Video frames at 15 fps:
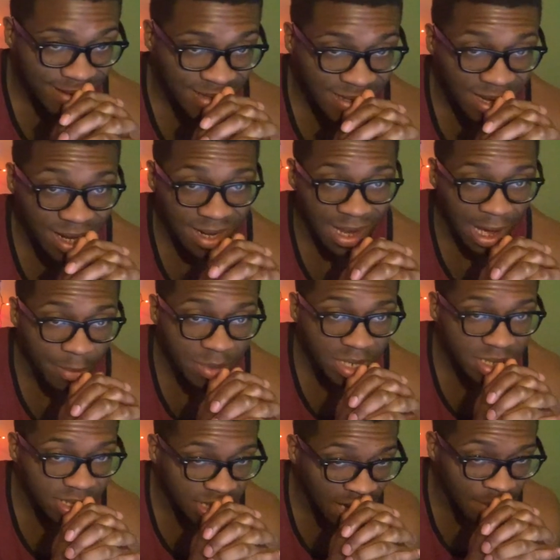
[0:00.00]
Son, how
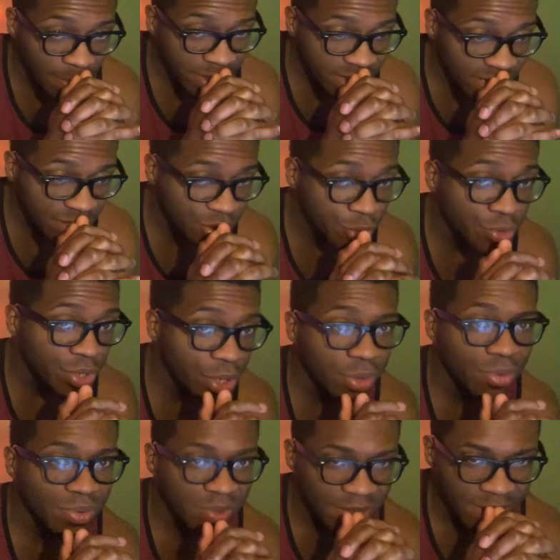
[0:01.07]
much how much did you
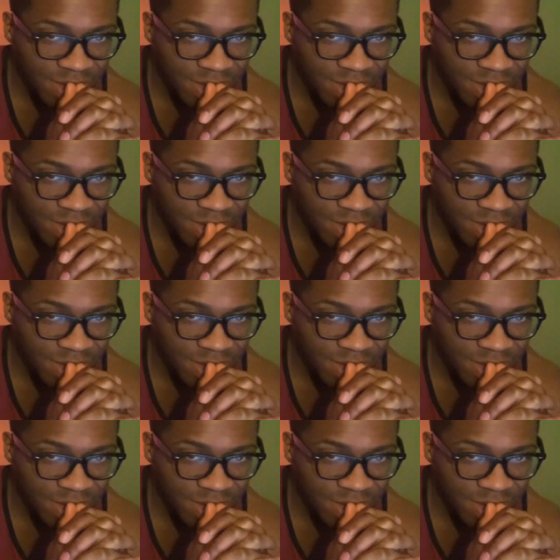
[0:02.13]
do?